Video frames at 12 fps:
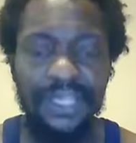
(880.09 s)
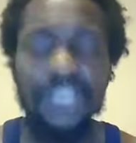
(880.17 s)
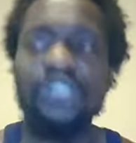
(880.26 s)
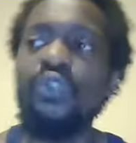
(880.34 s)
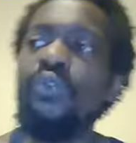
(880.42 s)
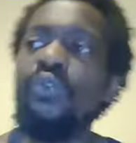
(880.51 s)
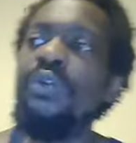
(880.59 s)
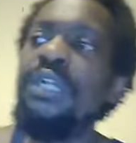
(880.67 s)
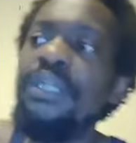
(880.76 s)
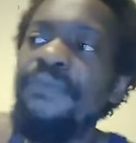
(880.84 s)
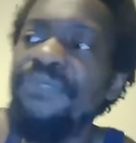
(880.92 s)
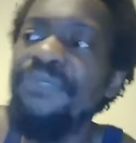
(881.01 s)
So
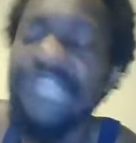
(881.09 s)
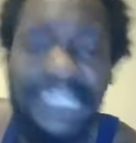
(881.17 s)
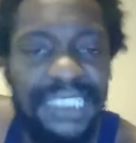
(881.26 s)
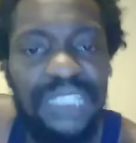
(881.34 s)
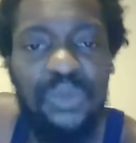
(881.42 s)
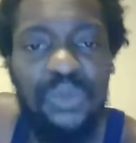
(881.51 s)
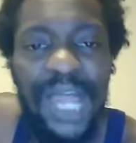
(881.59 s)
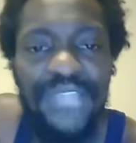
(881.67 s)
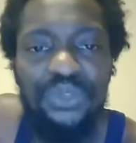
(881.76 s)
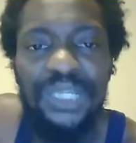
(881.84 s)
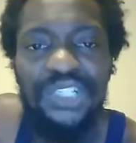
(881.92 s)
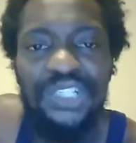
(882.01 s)
this is why
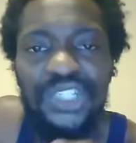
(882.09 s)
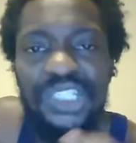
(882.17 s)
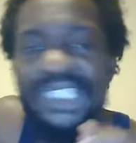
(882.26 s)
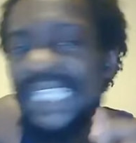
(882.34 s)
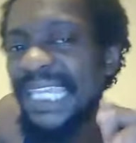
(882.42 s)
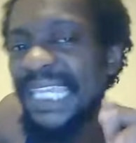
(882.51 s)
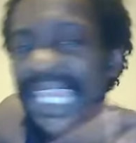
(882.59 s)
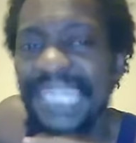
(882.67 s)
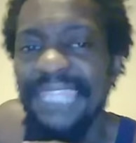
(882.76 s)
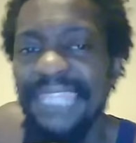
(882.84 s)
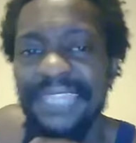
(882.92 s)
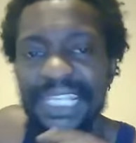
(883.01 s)
you can just say
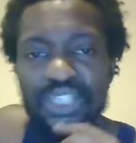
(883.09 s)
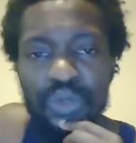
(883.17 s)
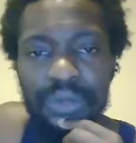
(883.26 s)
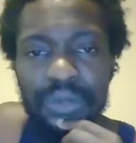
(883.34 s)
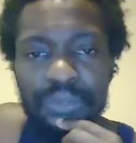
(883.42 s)
anything to them.